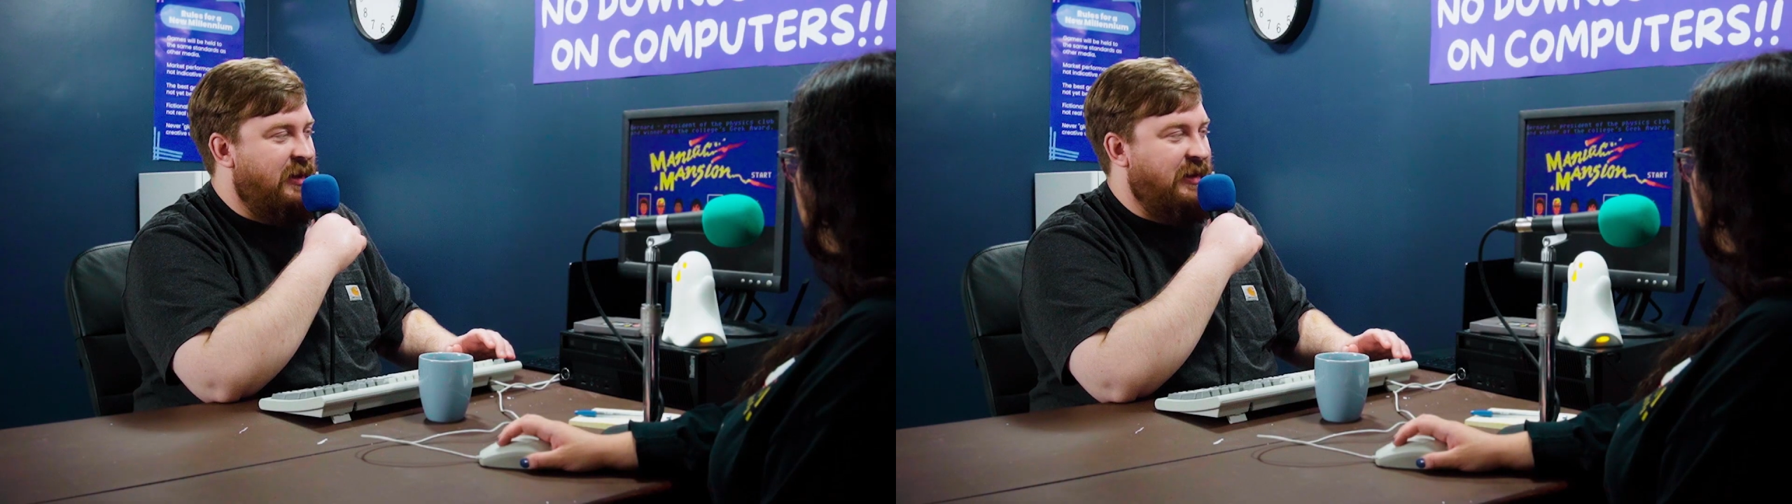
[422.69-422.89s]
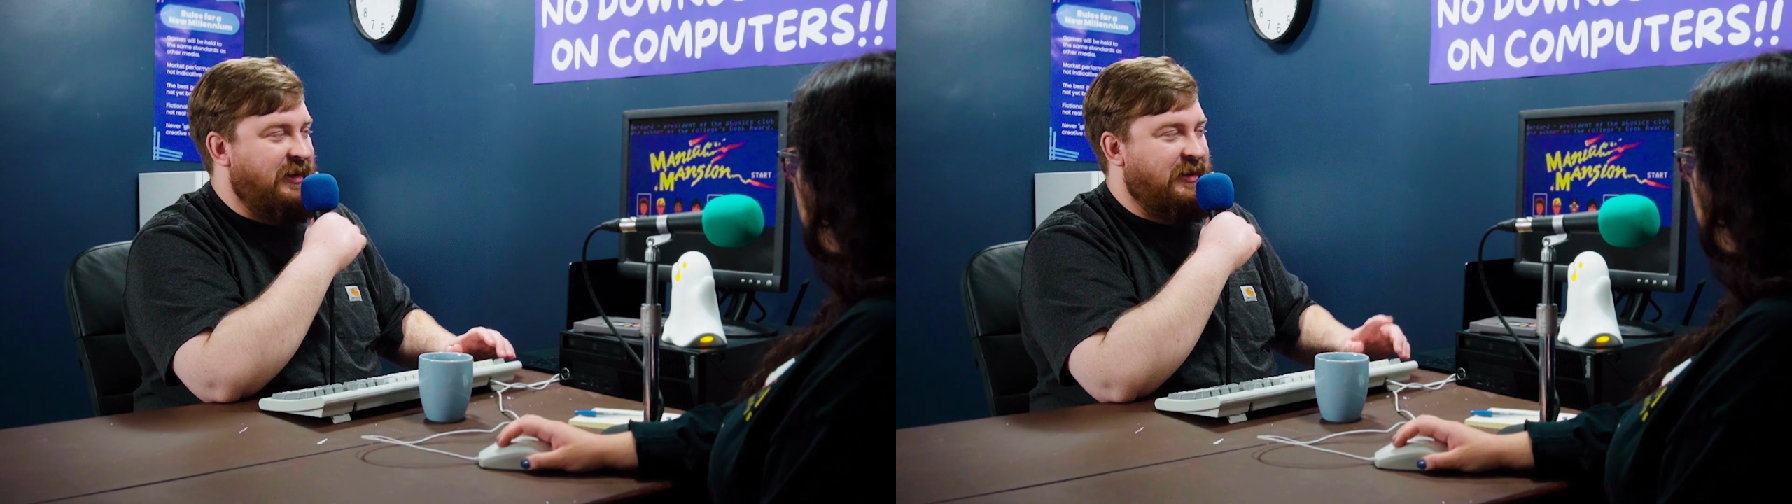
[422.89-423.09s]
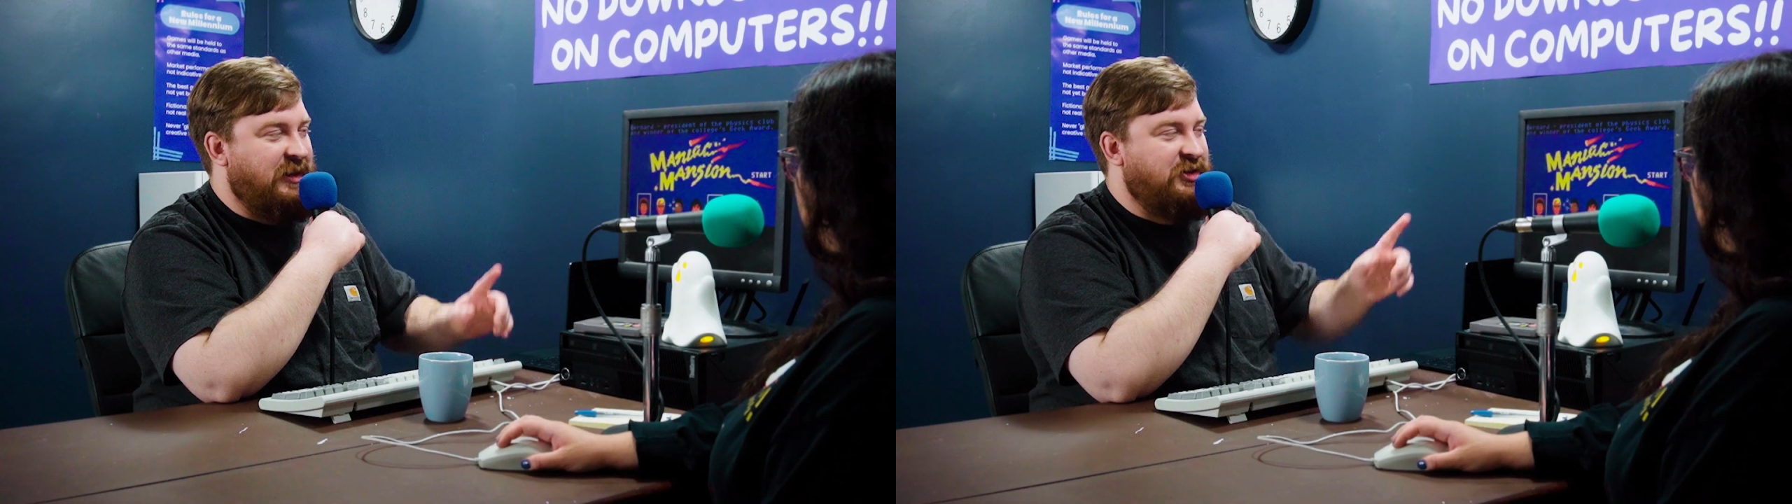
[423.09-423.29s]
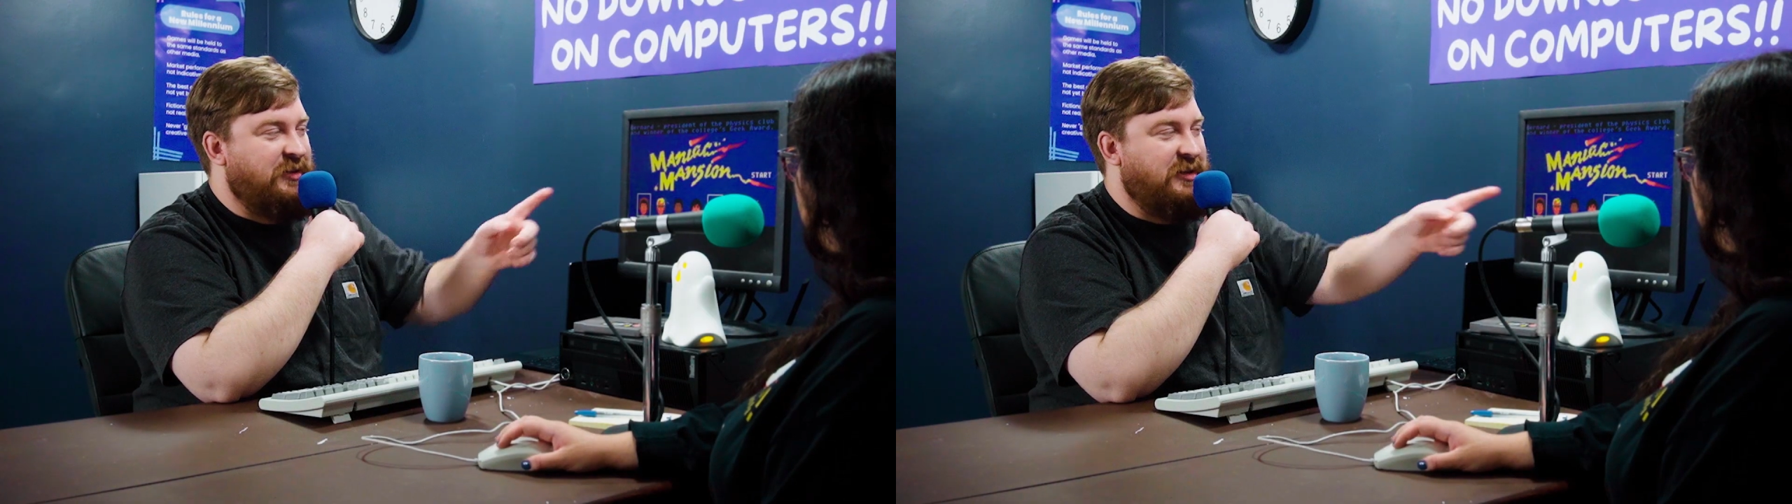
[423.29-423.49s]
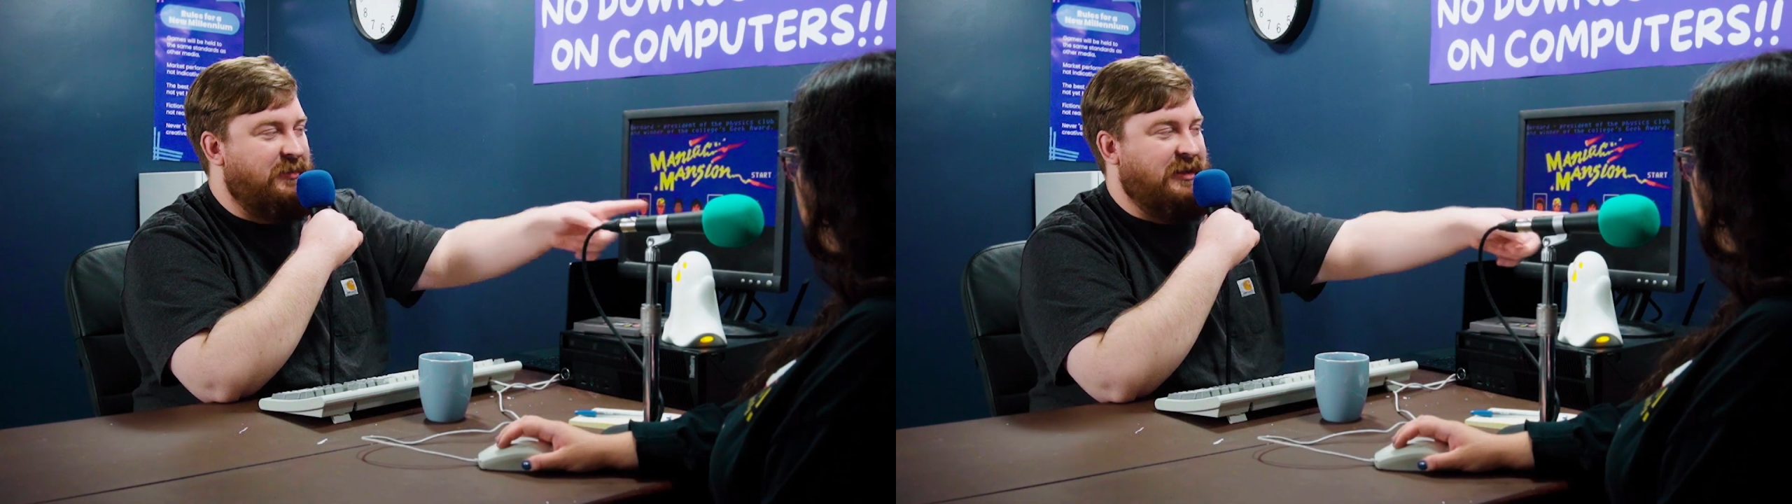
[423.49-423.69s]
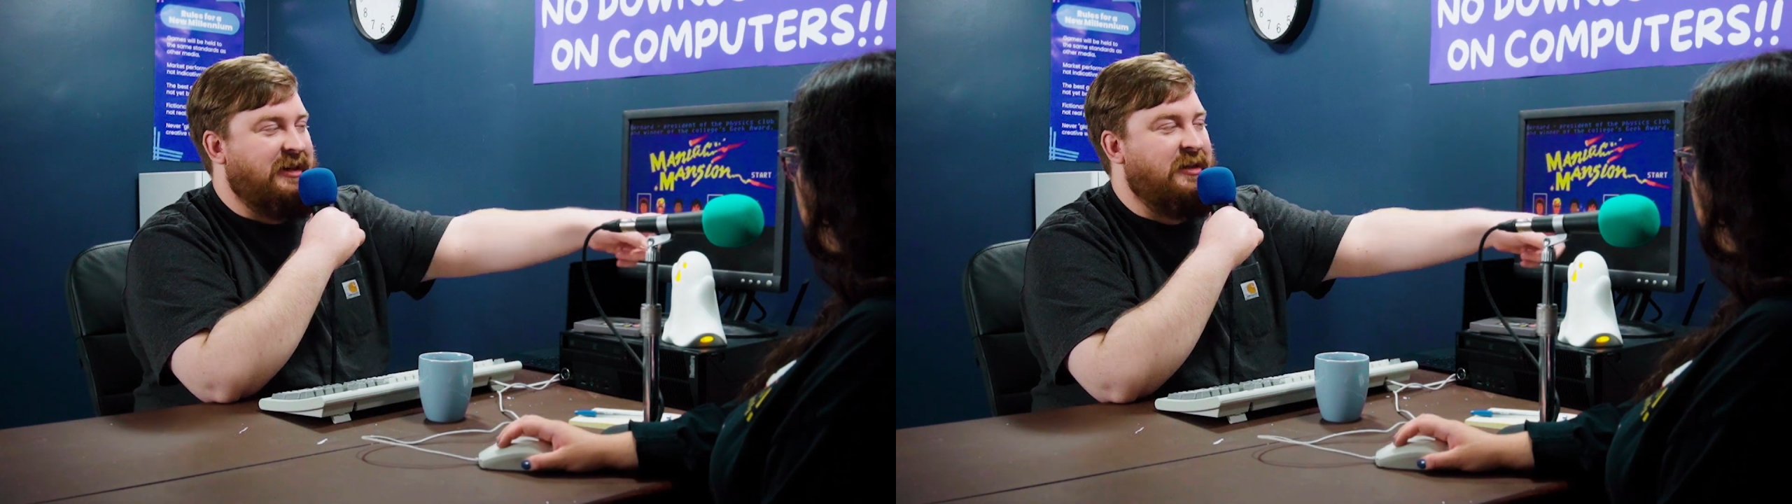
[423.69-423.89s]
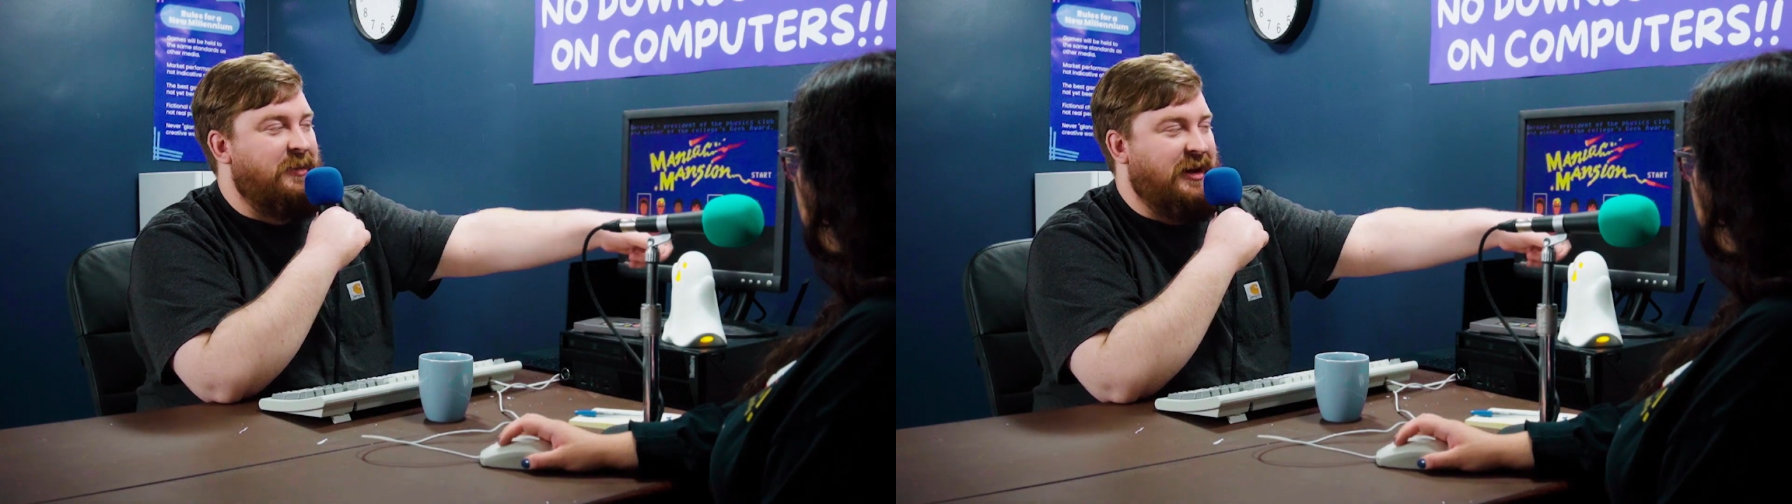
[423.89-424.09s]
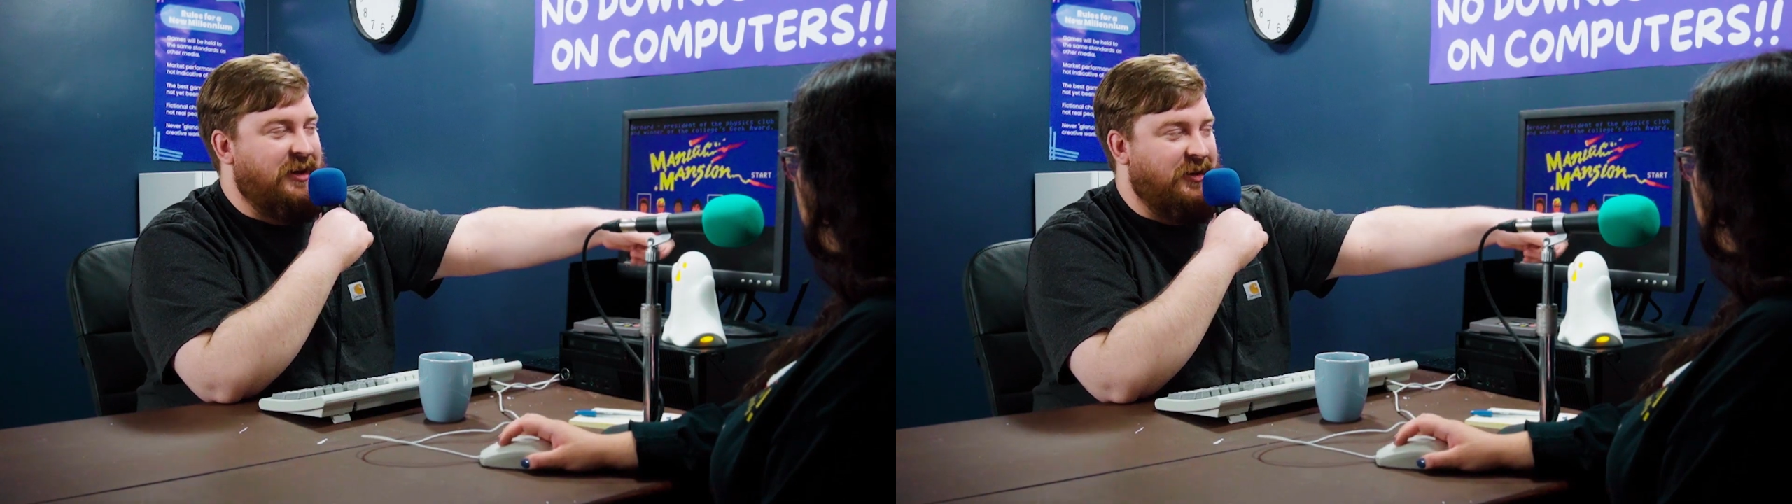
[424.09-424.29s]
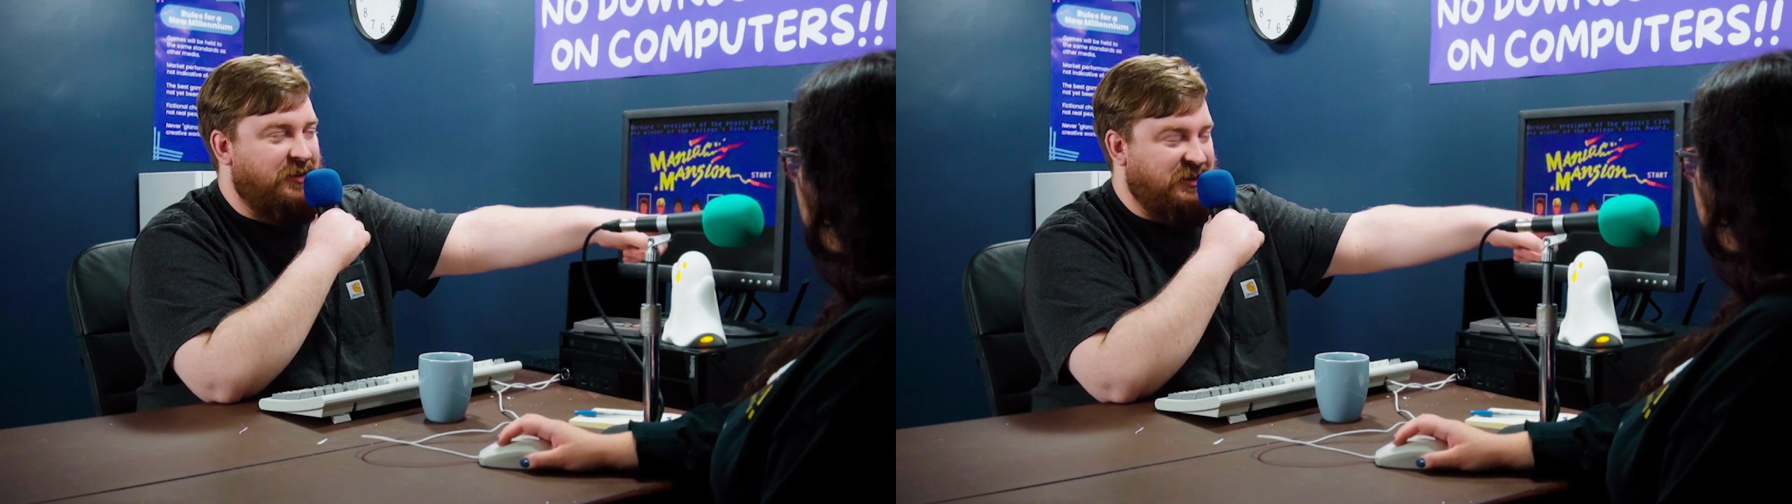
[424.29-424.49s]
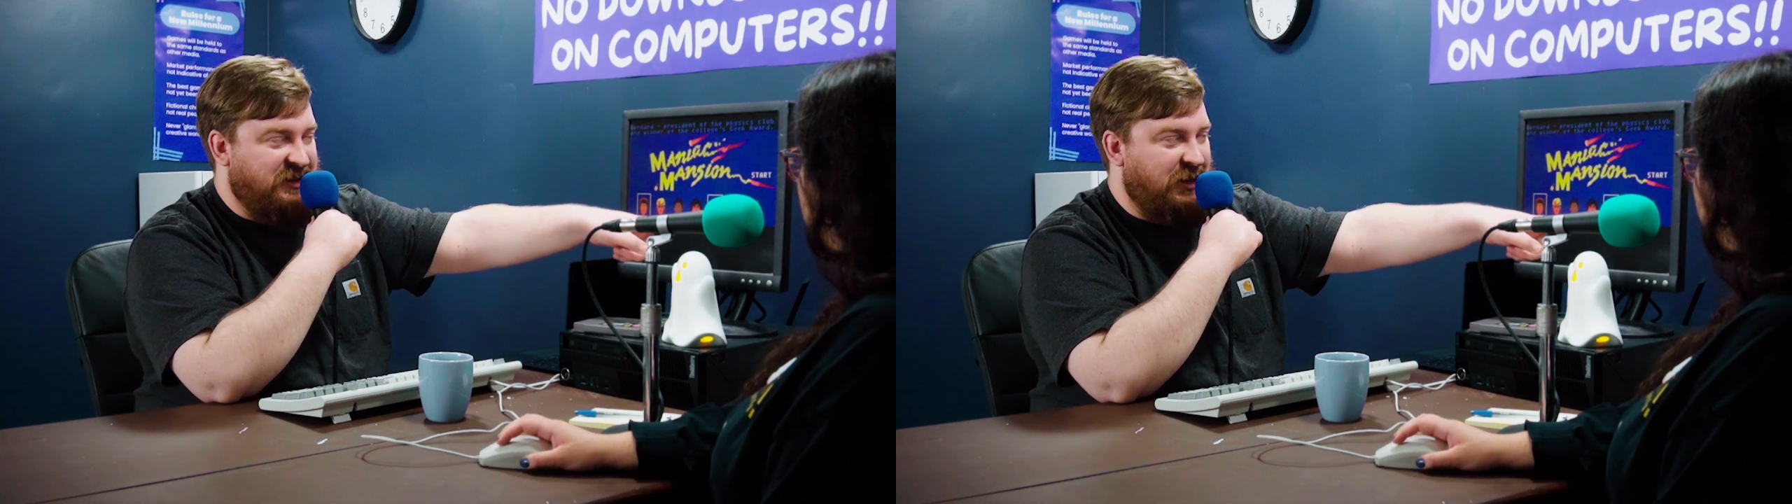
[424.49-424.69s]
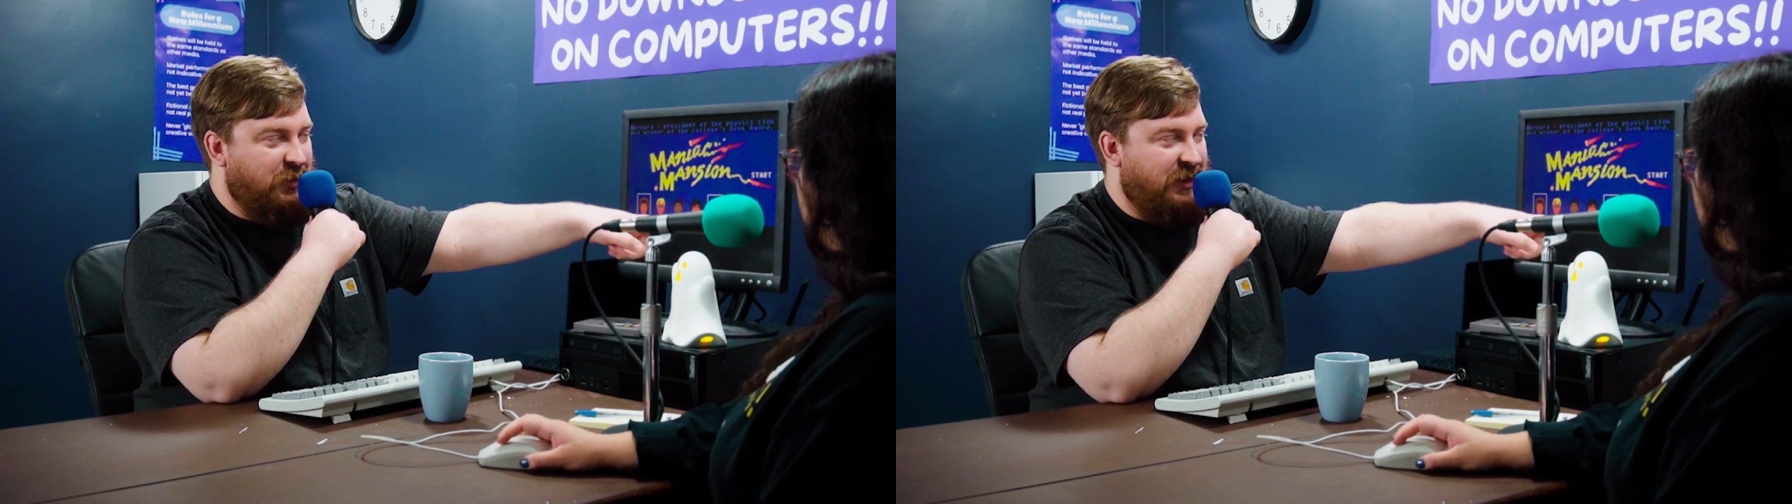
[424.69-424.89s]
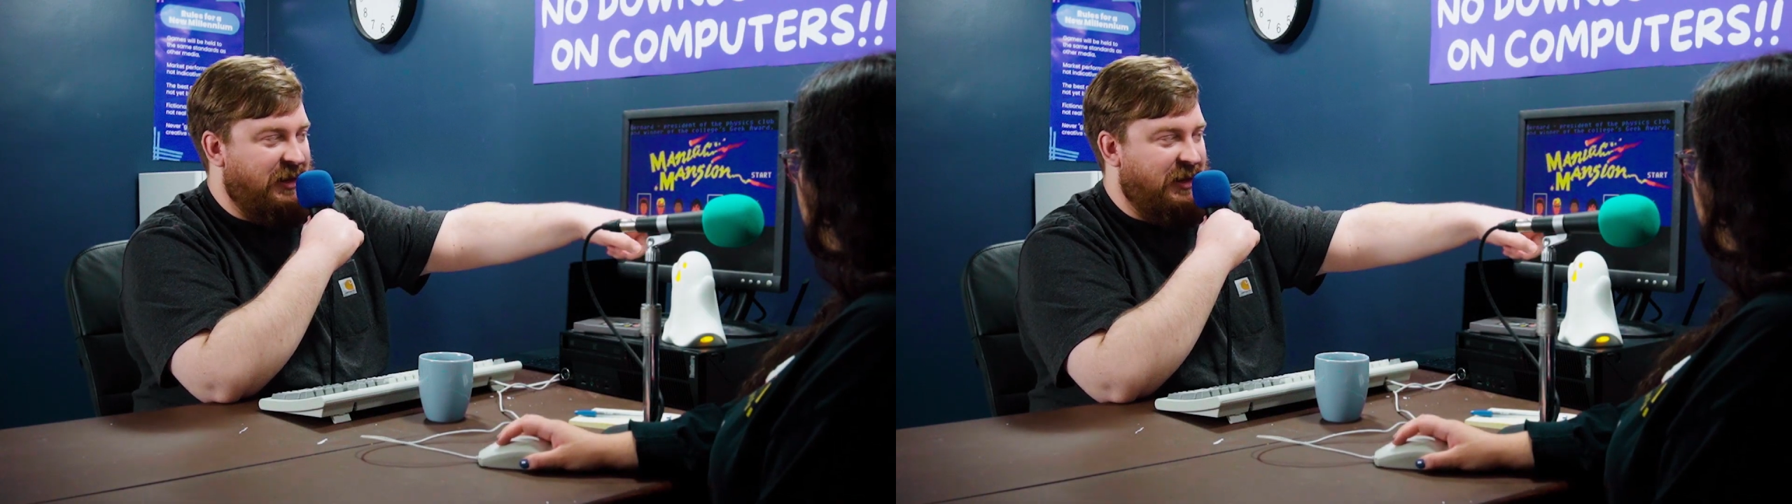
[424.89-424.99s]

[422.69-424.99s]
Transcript: He shows up. He's like the main character of the sequel,